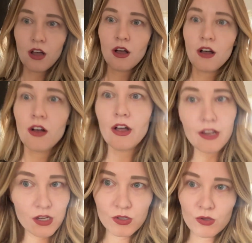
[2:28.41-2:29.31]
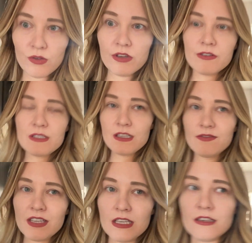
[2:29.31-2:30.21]
On New Year's
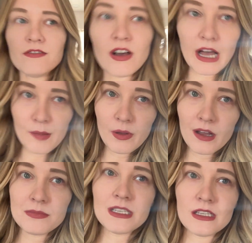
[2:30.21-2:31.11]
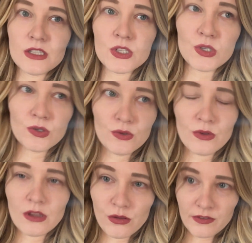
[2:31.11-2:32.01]
Eve, I popped into
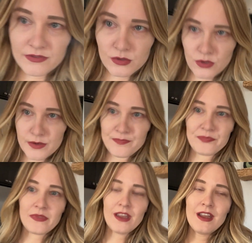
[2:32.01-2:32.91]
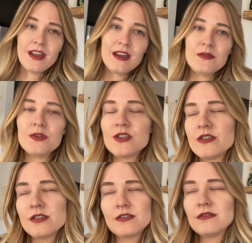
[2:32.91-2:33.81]
the thrift store, which
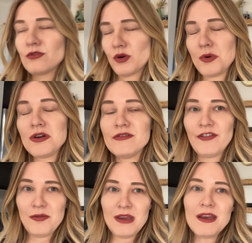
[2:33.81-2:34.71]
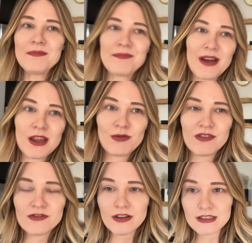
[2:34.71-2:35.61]
is normal for me. I
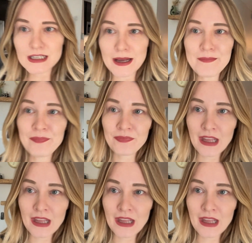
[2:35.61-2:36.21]
thrift all the time.